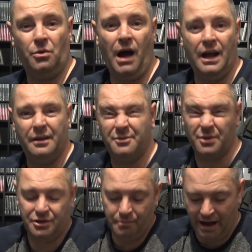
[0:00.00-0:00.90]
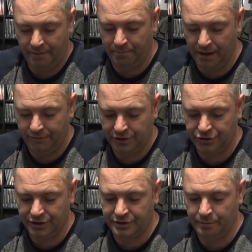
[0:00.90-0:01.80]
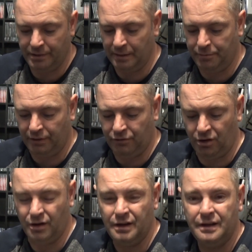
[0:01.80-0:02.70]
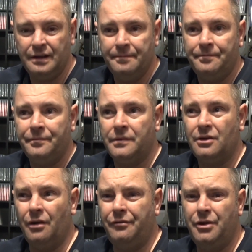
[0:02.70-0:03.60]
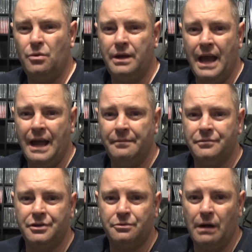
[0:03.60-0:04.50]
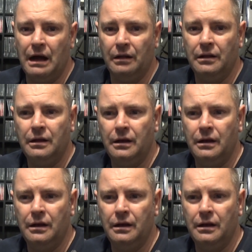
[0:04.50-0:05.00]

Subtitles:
items which may be of interest to people. I've got a few games as well,